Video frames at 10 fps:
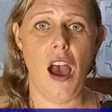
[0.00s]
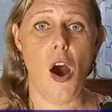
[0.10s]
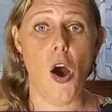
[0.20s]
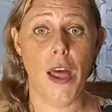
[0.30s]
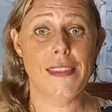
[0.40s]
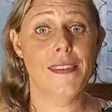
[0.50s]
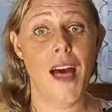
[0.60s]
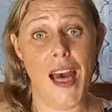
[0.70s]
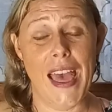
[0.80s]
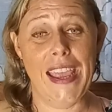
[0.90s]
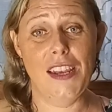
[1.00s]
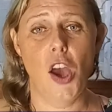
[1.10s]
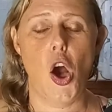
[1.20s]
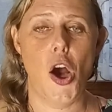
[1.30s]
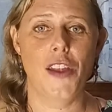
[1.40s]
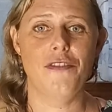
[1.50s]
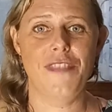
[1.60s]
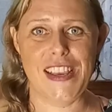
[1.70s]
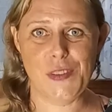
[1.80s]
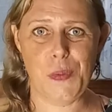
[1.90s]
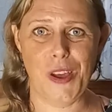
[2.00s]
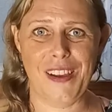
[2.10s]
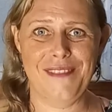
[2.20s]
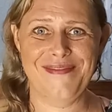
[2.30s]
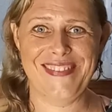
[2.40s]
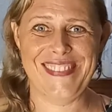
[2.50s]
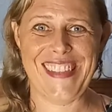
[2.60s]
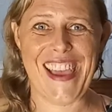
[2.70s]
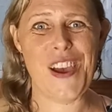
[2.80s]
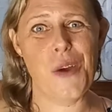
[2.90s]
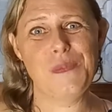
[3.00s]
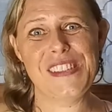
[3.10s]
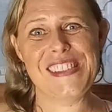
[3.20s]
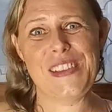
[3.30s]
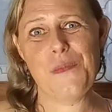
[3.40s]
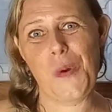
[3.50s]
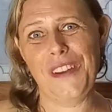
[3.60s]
online on Facebook. I hope to see you.